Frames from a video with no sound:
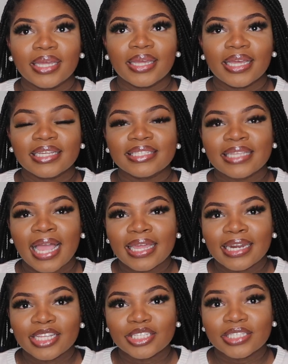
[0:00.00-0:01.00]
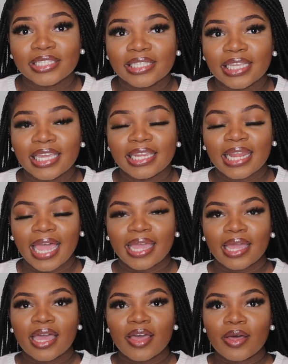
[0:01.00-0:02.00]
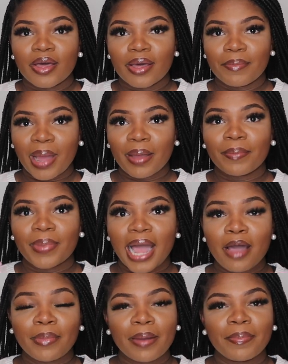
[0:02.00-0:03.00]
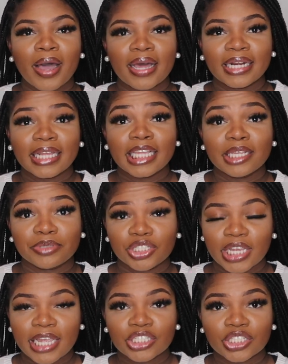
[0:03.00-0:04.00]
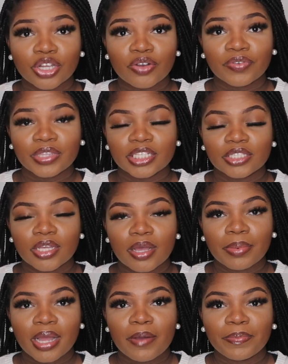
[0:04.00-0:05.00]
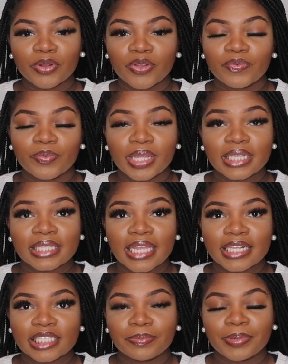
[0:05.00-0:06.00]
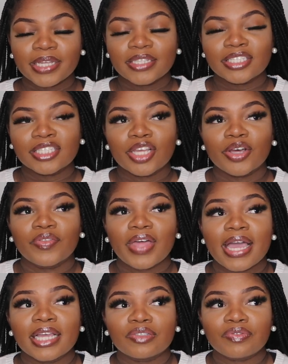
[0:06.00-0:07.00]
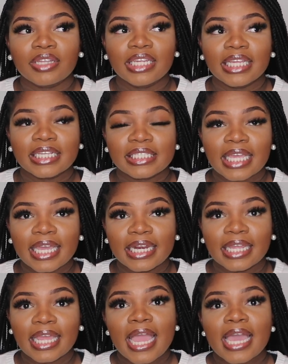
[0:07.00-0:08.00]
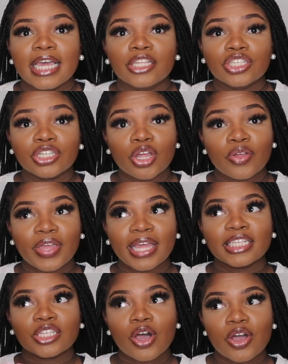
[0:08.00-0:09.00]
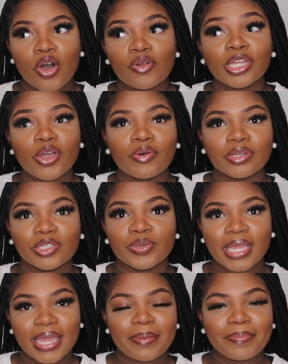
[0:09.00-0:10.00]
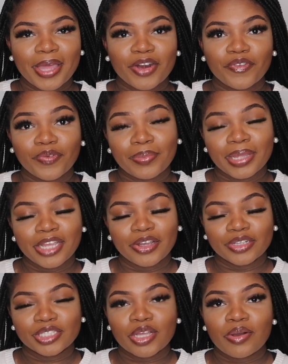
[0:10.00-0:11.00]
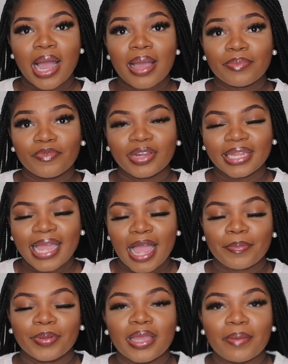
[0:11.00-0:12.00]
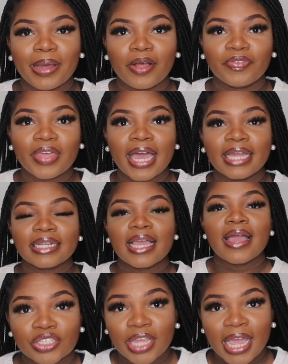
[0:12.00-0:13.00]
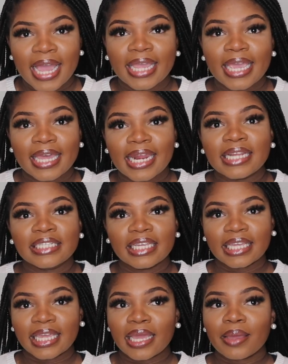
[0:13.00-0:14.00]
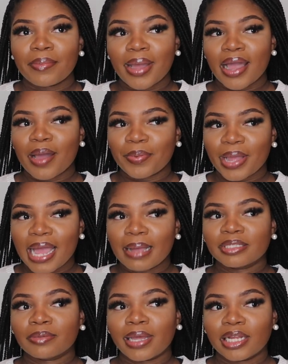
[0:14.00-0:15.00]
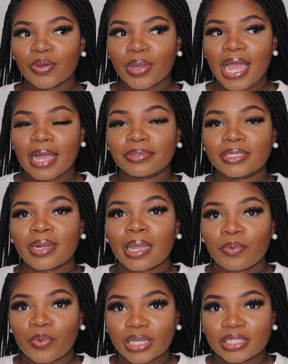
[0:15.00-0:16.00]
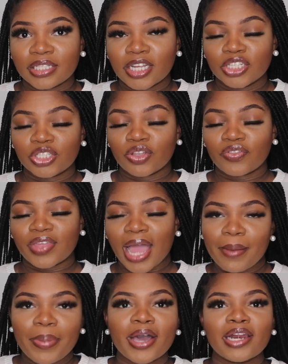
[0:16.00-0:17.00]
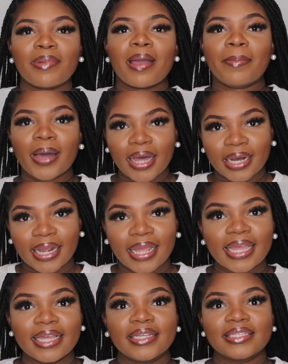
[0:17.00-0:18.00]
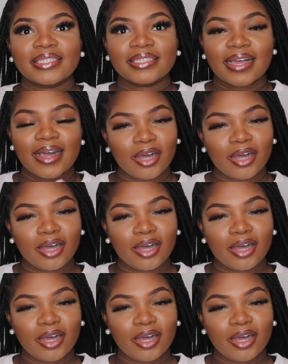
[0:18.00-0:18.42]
exciting to see like how my body keeps changing over these couple of weeks that it's been. So that is really exciting, and to know that it's only going to get better from here. So I'm really happy about that. So yeah, again, I did get my upper abs and my lower abs and my waist done, so that part of my body is